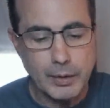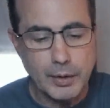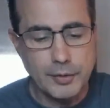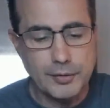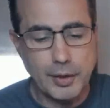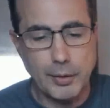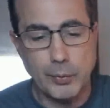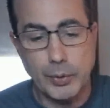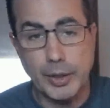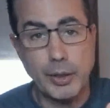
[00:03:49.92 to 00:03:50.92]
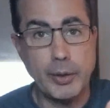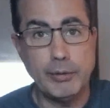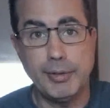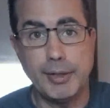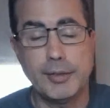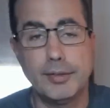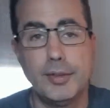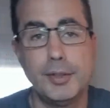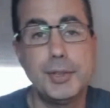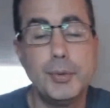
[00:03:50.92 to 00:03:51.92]
So we're going to go ahead and fix this
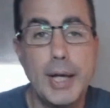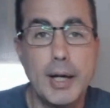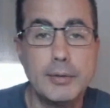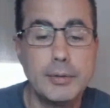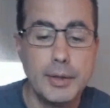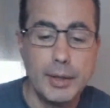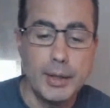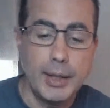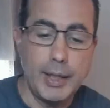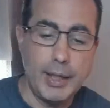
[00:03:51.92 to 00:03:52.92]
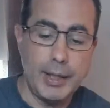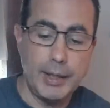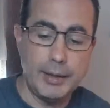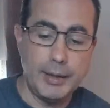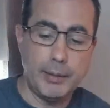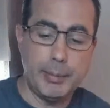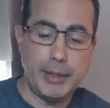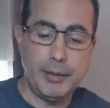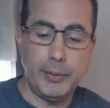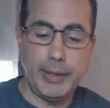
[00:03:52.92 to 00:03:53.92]
issue now, and uh, by
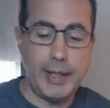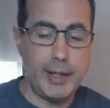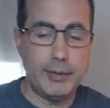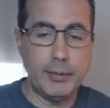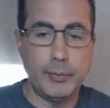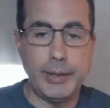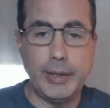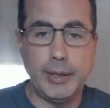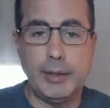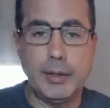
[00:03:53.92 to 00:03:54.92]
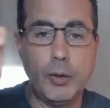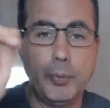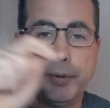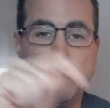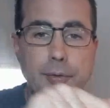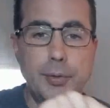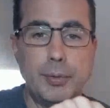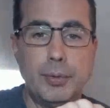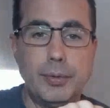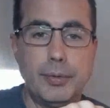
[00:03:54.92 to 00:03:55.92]
doing that, we open the
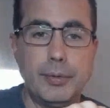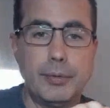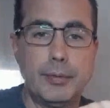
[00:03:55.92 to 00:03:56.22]
tool,